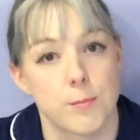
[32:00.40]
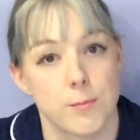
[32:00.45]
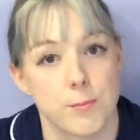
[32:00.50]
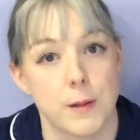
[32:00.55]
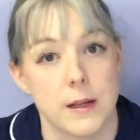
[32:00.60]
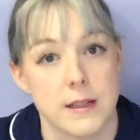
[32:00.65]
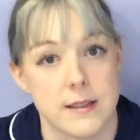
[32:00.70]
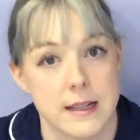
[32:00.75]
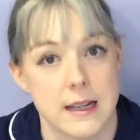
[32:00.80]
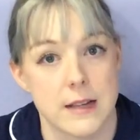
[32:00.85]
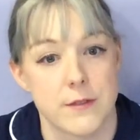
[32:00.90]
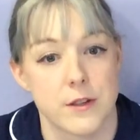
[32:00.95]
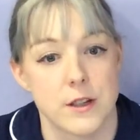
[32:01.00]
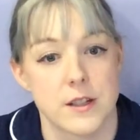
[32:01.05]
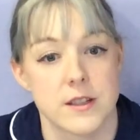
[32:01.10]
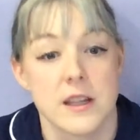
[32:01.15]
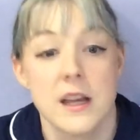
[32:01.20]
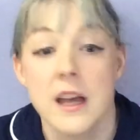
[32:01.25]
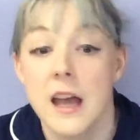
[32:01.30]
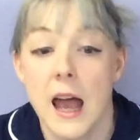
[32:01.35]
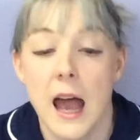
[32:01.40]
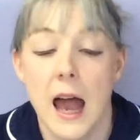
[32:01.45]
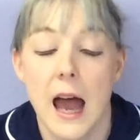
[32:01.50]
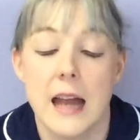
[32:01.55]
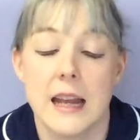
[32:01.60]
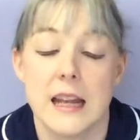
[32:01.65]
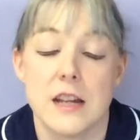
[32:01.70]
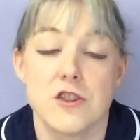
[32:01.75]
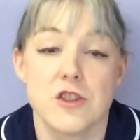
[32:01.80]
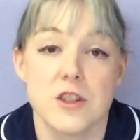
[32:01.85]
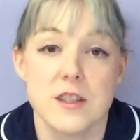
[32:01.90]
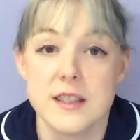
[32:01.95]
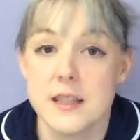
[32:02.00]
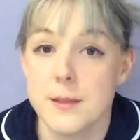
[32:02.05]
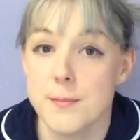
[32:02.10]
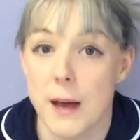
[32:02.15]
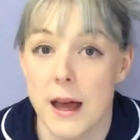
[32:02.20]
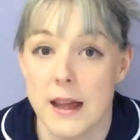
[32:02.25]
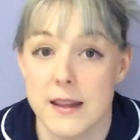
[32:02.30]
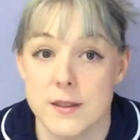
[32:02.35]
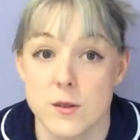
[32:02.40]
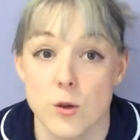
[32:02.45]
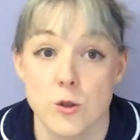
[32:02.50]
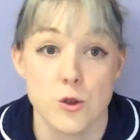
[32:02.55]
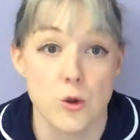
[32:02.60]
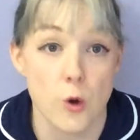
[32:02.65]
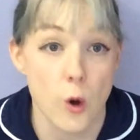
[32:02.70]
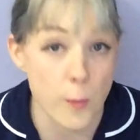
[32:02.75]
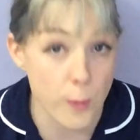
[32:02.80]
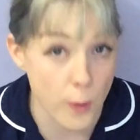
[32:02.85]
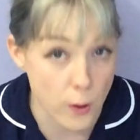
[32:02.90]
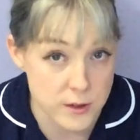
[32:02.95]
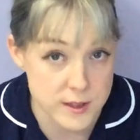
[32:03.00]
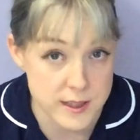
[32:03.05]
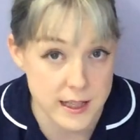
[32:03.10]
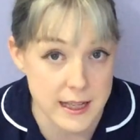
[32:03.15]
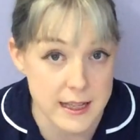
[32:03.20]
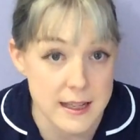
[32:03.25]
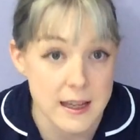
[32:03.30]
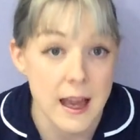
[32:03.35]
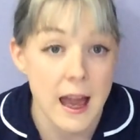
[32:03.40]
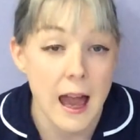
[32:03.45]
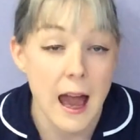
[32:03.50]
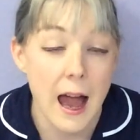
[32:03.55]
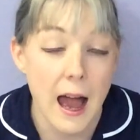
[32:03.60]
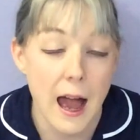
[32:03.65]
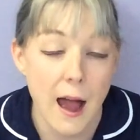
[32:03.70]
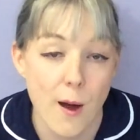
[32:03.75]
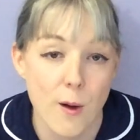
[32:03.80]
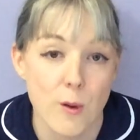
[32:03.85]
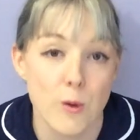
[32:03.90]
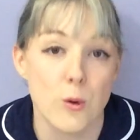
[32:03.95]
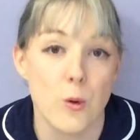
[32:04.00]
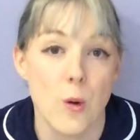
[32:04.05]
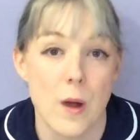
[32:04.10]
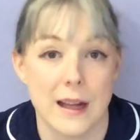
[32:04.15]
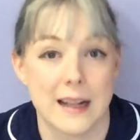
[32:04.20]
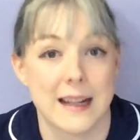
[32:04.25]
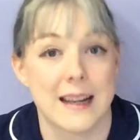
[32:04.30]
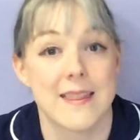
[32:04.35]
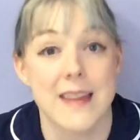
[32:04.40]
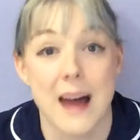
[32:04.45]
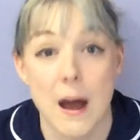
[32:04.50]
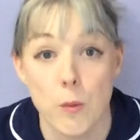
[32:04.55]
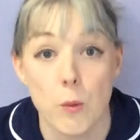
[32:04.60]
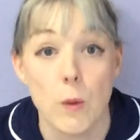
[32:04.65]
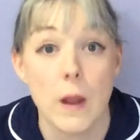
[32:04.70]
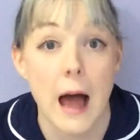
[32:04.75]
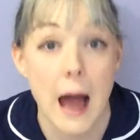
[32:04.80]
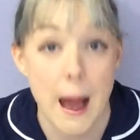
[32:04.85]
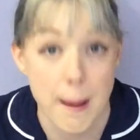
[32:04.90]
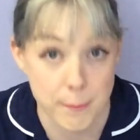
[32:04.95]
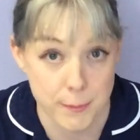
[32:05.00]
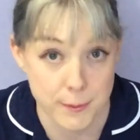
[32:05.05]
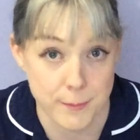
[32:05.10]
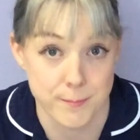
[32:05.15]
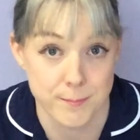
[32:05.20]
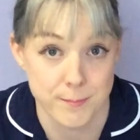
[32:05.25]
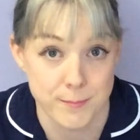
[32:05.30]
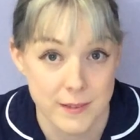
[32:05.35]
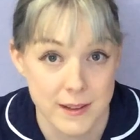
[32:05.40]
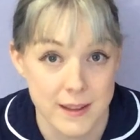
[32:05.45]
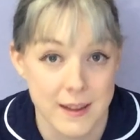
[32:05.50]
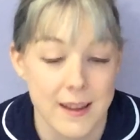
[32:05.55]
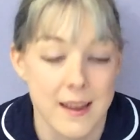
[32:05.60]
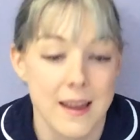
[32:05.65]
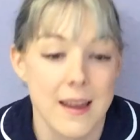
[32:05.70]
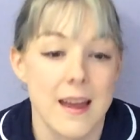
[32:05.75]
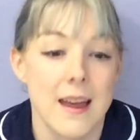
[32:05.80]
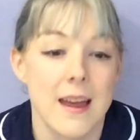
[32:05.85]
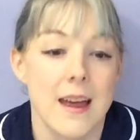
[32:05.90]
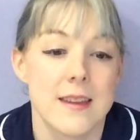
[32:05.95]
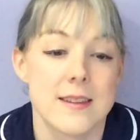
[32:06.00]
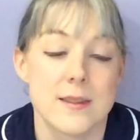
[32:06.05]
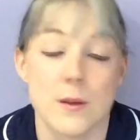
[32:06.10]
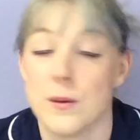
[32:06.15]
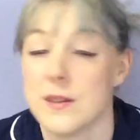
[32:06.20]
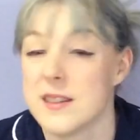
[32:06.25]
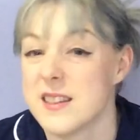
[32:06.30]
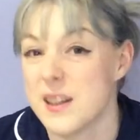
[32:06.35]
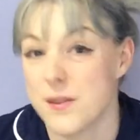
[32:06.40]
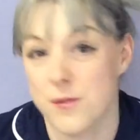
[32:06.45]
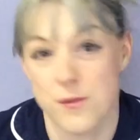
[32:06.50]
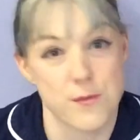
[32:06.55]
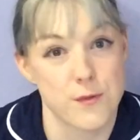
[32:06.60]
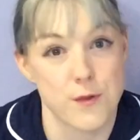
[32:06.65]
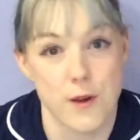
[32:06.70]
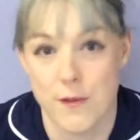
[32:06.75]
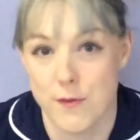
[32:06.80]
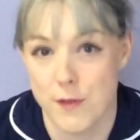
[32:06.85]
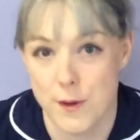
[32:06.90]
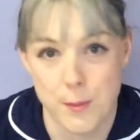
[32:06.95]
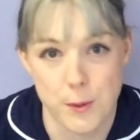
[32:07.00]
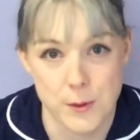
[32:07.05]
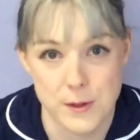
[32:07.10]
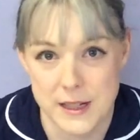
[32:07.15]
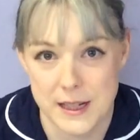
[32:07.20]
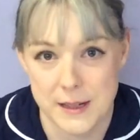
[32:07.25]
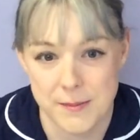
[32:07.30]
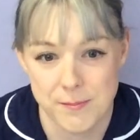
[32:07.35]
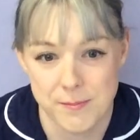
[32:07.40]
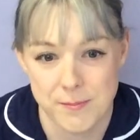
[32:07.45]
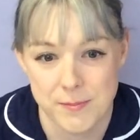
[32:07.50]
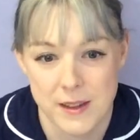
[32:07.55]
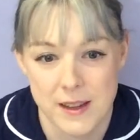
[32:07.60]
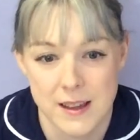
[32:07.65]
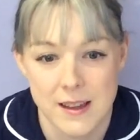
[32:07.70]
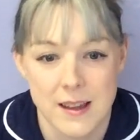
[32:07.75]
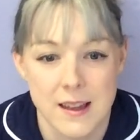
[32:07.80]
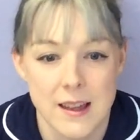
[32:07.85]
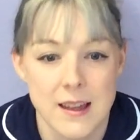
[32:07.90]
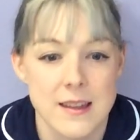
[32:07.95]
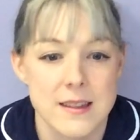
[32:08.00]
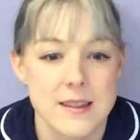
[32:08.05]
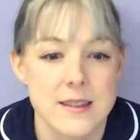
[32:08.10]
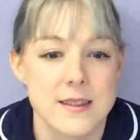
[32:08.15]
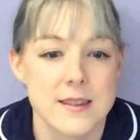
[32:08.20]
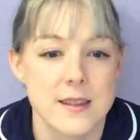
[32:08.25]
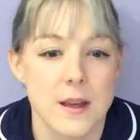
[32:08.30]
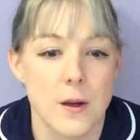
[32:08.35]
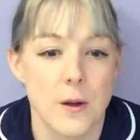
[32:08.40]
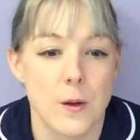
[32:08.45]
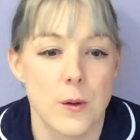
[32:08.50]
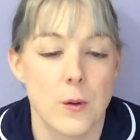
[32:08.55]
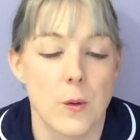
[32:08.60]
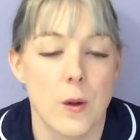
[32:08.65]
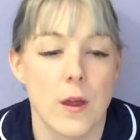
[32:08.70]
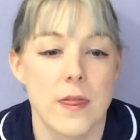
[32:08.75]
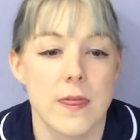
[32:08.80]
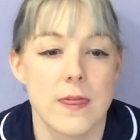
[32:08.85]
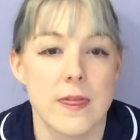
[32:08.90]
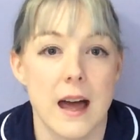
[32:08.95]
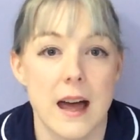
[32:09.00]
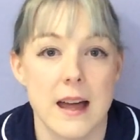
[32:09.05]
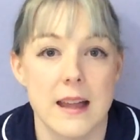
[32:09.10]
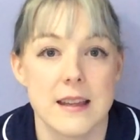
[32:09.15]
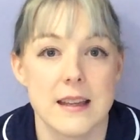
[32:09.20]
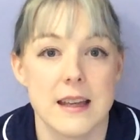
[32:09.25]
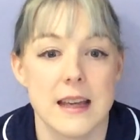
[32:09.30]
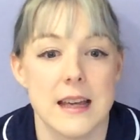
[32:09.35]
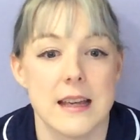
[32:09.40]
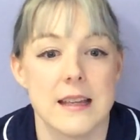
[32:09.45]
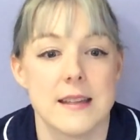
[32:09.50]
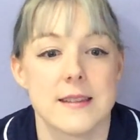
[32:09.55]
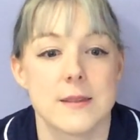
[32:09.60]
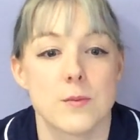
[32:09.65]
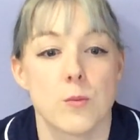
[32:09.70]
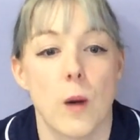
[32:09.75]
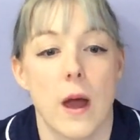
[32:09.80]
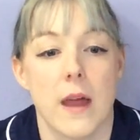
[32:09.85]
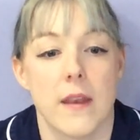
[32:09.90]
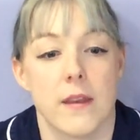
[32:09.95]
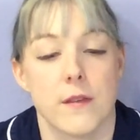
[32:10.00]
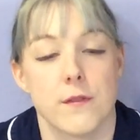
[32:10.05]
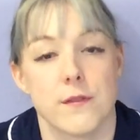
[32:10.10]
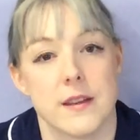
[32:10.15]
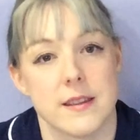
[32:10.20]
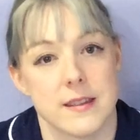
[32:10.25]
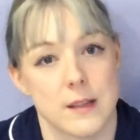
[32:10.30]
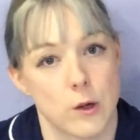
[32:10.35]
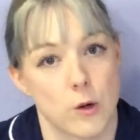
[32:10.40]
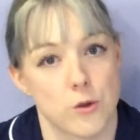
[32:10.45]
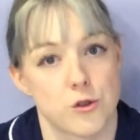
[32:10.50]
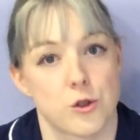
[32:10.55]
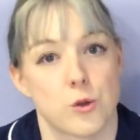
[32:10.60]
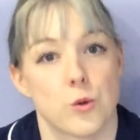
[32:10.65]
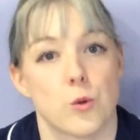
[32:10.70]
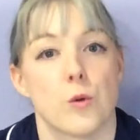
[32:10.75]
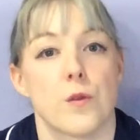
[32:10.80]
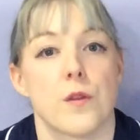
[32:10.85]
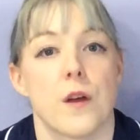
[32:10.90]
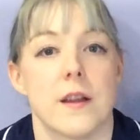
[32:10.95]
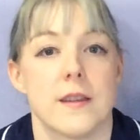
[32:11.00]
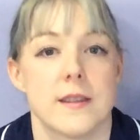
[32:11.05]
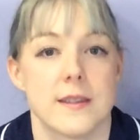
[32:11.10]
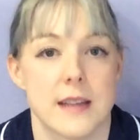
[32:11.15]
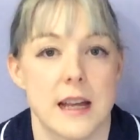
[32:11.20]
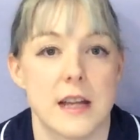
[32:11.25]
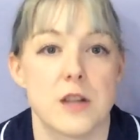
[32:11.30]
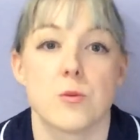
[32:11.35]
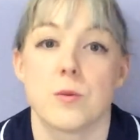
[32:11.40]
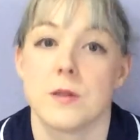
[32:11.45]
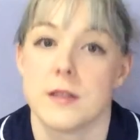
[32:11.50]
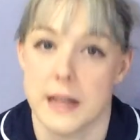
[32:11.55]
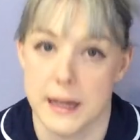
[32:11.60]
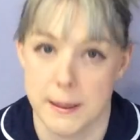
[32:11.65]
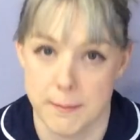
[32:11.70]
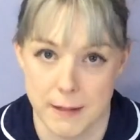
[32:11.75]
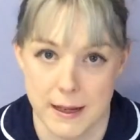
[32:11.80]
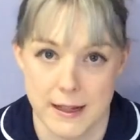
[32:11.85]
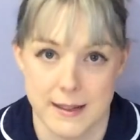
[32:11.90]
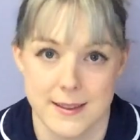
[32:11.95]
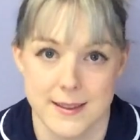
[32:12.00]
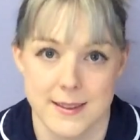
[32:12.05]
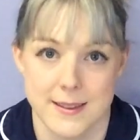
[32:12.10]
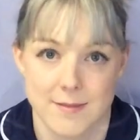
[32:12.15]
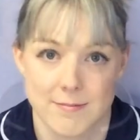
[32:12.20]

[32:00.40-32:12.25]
be delivered. And it just depends on your body how quickly that will happen. So it's different for everybody. So that is when the physiological third stage would take place.